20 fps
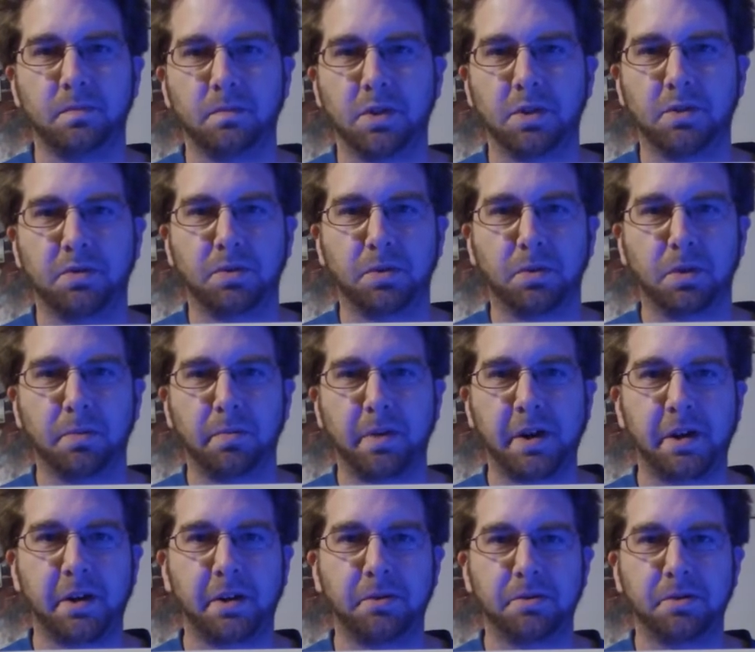This story
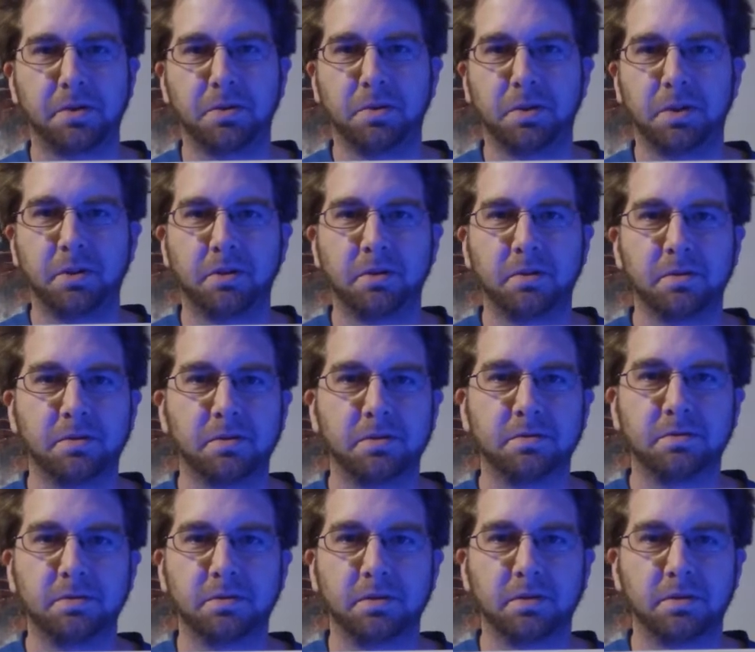by Al Ewing.
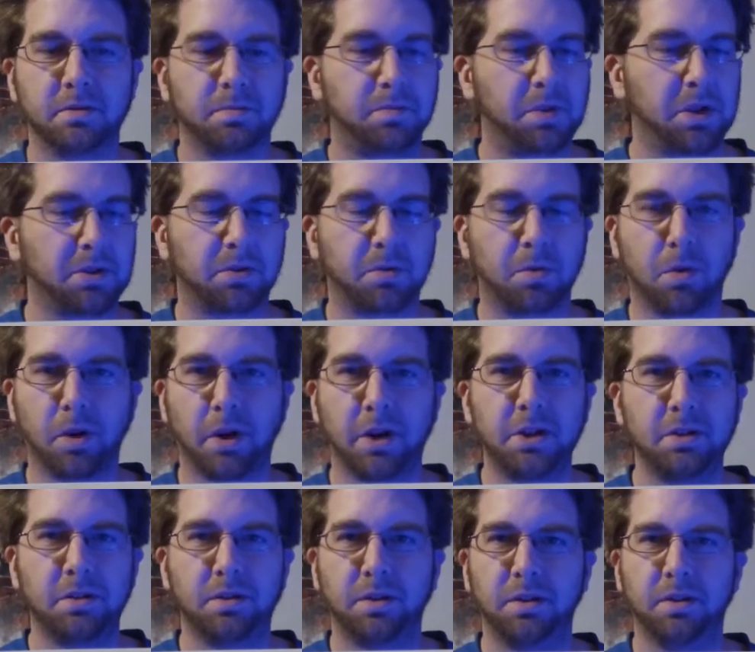It's been
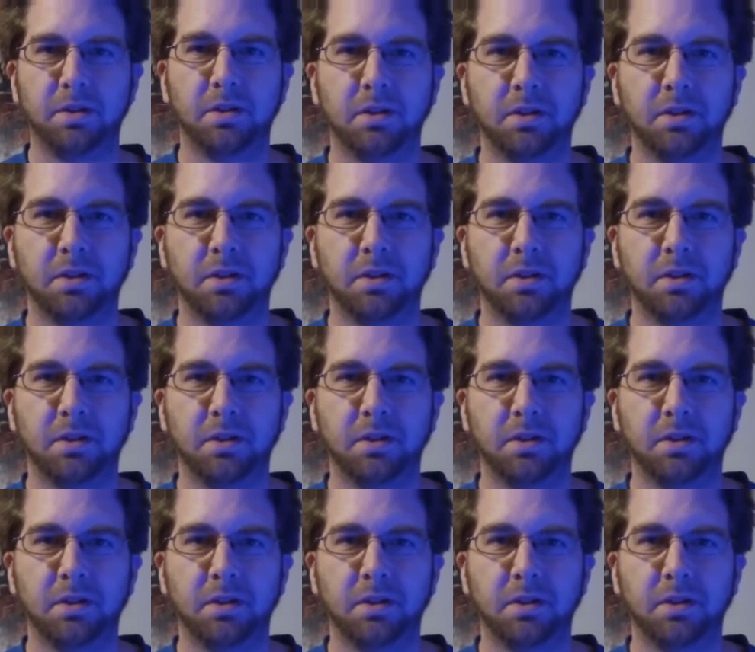great.